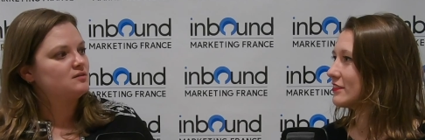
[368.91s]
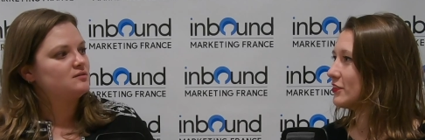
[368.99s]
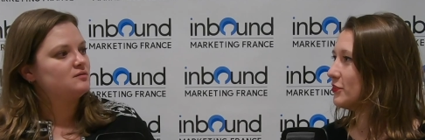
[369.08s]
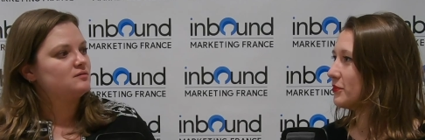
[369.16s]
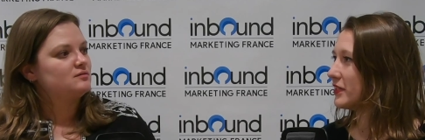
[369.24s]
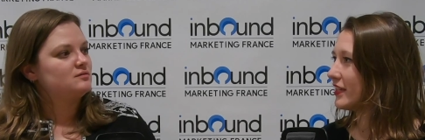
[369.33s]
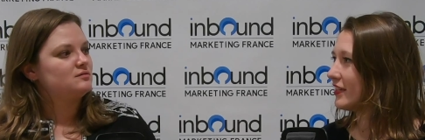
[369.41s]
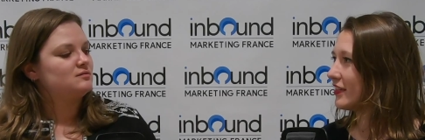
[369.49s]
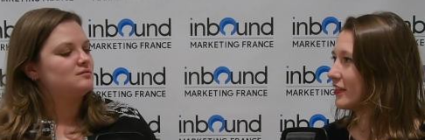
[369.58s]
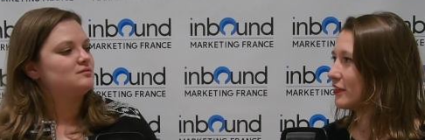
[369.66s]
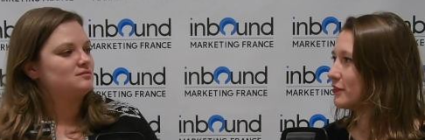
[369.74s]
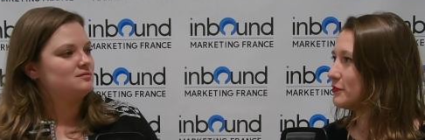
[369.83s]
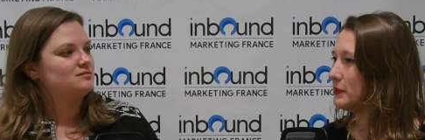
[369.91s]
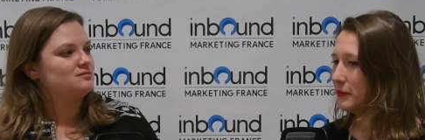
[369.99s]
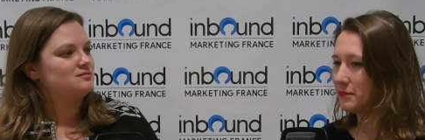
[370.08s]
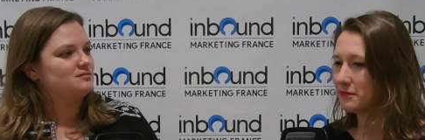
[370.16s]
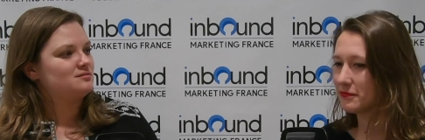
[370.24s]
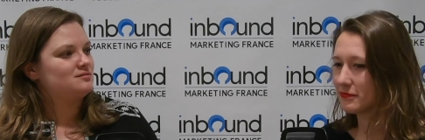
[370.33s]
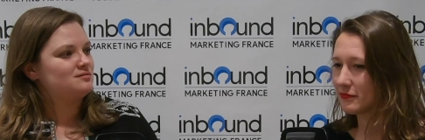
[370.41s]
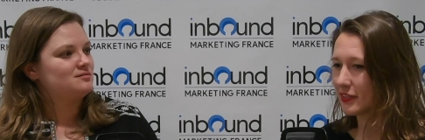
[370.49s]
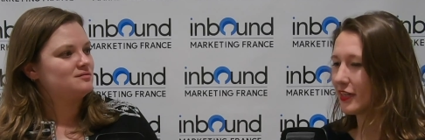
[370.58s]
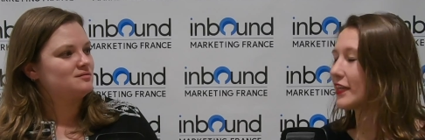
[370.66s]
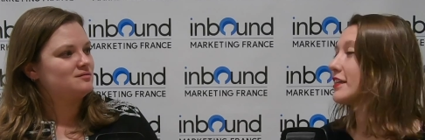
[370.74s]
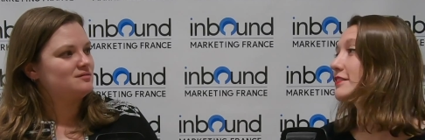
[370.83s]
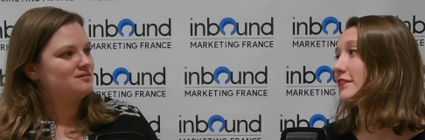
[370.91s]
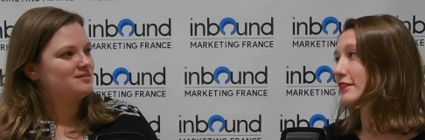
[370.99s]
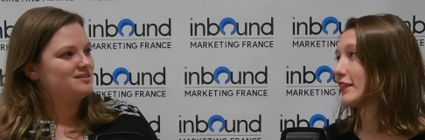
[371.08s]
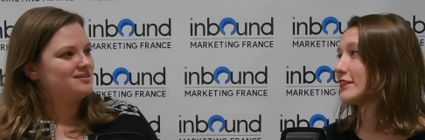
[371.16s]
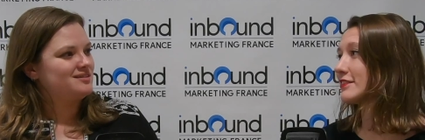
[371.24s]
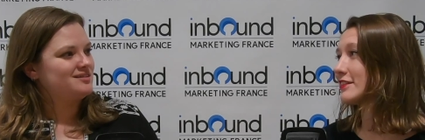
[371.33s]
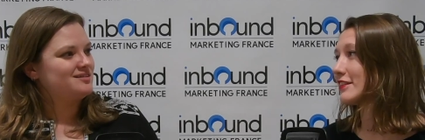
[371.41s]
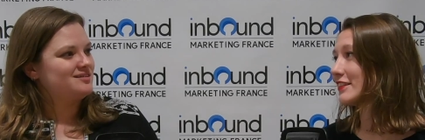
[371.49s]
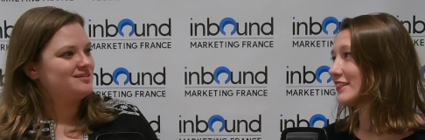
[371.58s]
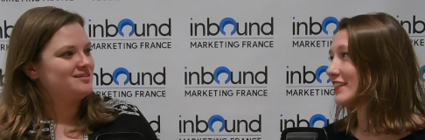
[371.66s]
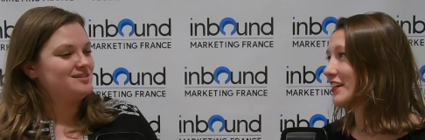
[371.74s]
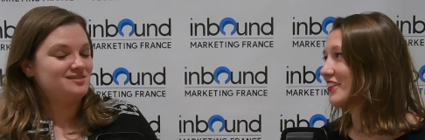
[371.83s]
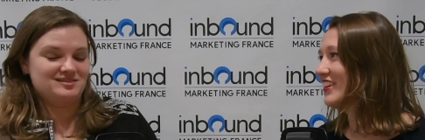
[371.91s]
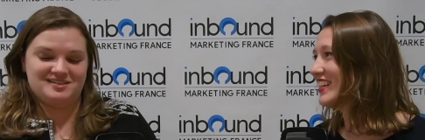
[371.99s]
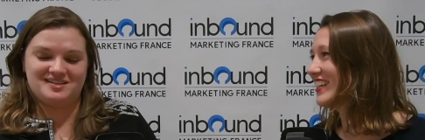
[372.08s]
Speaker 1: Okay. Well, I guess I'll get started now.